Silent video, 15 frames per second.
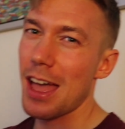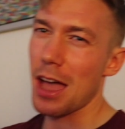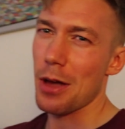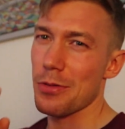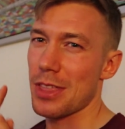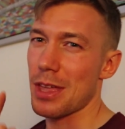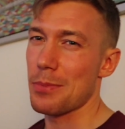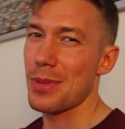And
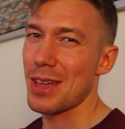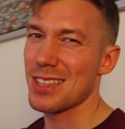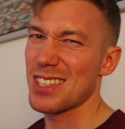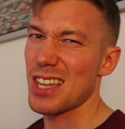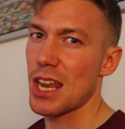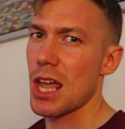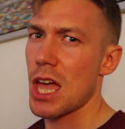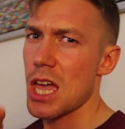with that being
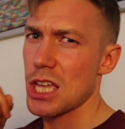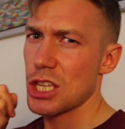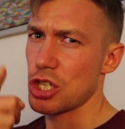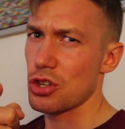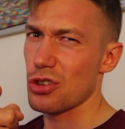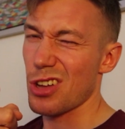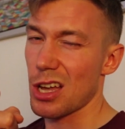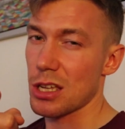said,
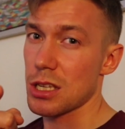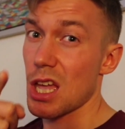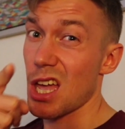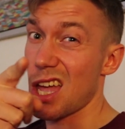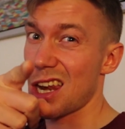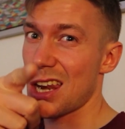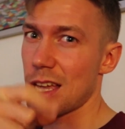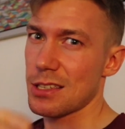see you guys
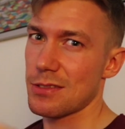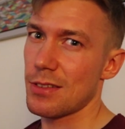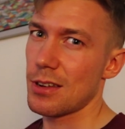in the next